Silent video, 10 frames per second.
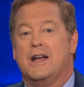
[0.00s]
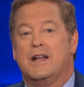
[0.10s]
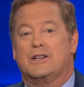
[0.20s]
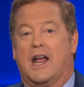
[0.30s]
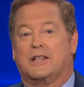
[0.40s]

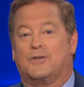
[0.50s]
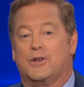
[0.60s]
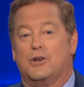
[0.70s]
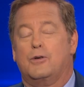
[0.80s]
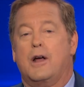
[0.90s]
Chance
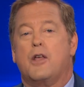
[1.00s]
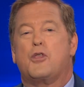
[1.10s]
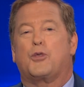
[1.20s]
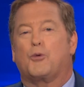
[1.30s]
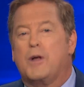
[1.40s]
for you,
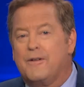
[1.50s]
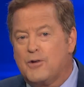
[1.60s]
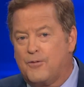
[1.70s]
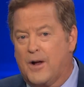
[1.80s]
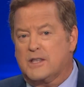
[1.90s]
three of
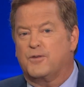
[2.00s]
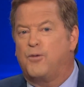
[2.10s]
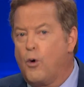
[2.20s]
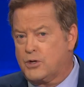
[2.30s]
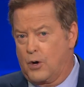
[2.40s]
your friends,
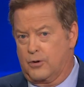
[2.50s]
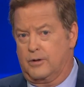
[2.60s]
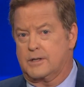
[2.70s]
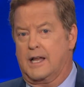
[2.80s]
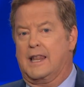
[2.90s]
four
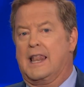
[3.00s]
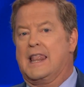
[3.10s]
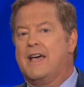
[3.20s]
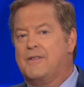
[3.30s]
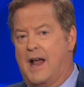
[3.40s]
total, to
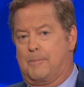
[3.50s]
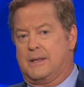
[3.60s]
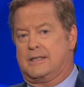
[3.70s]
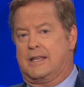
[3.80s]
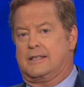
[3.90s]
live it up
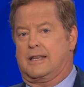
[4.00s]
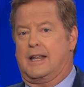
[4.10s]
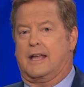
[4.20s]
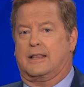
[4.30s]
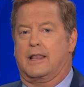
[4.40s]
in Sin
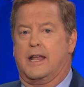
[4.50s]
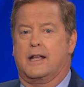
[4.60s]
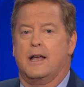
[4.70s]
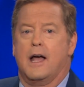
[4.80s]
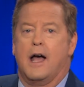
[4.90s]
City at the
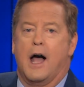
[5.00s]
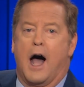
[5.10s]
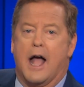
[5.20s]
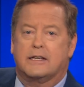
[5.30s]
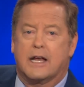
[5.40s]
LINQ.
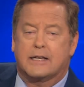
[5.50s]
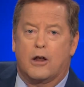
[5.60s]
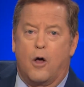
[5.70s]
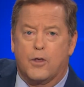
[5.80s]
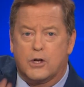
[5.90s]
I checked
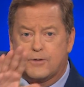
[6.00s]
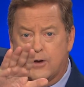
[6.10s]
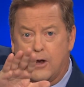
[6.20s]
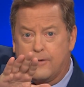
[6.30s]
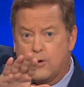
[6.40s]
out all the goods
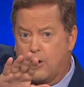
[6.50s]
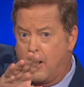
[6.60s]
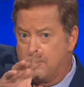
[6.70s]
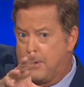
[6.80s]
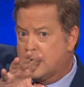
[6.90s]
for you. And if you're
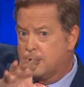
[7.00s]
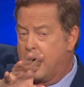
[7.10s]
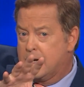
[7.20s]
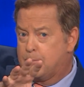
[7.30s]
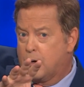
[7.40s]
a budget
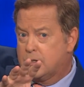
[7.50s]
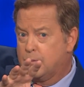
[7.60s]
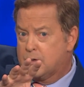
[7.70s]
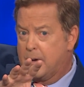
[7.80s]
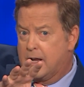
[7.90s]
minded
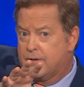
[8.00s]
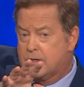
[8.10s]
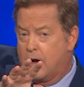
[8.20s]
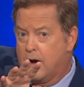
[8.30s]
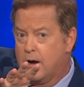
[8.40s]
person, which many of
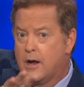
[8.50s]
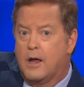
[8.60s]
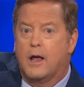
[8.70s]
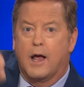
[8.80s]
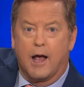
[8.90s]
us are,
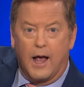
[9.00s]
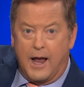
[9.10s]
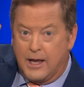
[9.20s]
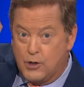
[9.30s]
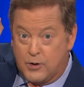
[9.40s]

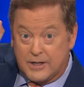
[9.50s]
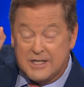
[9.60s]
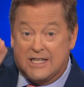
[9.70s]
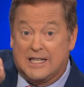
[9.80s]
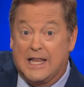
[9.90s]
you can
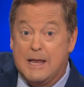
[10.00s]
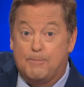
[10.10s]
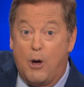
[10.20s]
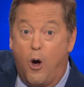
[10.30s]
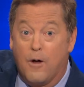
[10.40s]

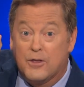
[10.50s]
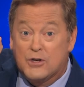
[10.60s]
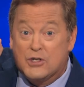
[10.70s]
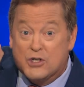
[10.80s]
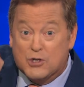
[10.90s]
sleep on
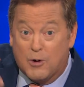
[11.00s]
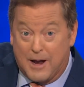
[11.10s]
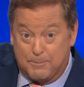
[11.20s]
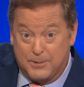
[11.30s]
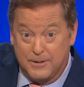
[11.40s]
the
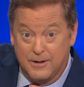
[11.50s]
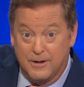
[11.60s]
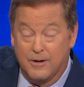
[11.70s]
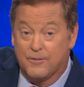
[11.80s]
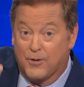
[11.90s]
strip
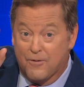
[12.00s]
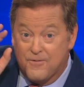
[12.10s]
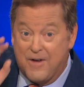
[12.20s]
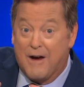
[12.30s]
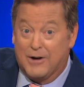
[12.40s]
for
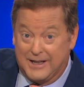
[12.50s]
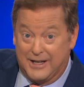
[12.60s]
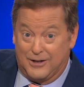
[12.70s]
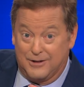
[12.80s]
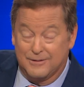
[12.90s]
very
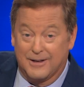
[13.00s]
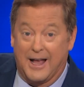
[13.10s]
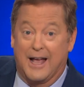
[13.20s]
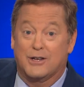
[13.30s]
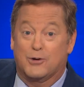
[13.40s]
little
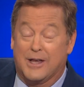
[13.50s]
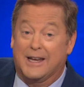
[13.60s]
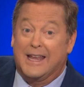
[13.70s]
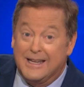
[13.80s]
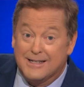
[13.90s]
and you
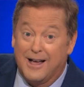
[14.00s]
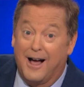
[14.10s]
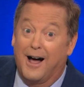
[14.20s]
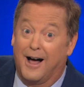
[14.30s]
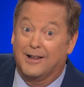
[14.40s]
can eat
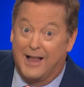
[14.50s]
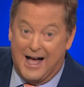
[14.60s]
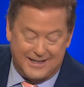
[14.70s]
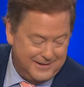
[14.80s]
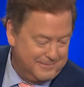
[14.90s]
a lot.